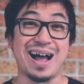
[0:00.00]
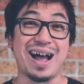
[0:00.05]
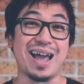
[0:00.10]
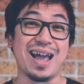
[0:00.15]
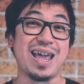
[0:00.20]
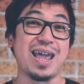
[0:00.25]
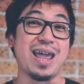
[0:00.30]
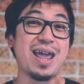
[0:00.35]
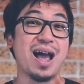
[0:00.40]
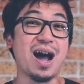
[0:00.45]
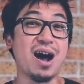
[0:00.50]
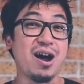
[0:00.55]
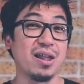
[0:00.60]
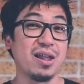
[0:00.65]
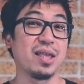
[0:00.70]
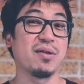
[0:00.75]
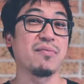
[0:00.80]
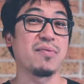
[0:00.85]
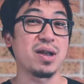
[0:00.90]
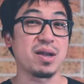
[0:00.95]
I
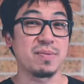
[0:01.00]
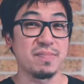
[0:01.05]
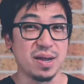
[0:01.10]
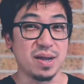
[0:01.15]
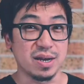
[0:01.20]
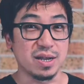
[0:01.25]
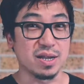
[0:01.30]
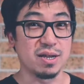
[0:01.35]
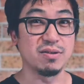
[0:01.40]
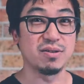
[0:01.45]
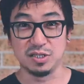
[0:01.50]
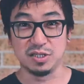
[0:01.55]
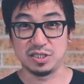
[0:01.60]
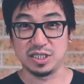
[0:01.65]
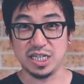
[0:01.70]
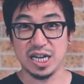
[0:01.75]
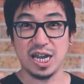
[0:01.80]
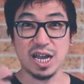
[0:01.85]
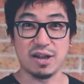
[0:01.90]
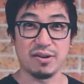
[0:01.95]
highly recommend you
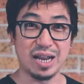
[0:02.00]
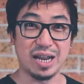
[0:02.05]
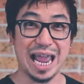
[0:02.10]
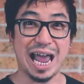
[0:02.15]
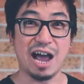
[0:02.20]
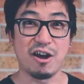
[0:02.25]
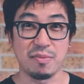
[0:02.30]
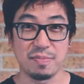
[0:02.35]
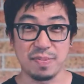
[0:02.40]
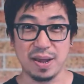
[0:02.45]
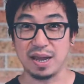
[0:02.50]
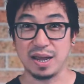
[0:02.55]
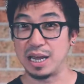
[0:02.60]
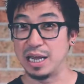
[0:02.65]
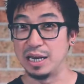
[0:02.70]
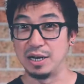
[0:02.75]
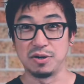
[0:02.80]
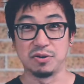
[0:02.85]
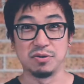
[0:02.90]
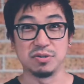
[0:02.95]
to check out the Outback
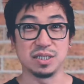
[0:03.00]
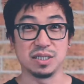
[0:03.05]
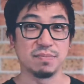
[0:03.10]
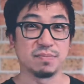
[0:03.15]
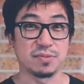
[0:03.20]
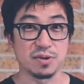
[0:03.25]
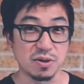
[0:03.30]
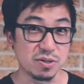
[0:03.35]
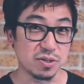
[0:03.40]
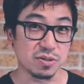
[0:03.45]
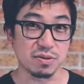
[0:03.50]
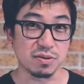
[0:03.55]
and do some road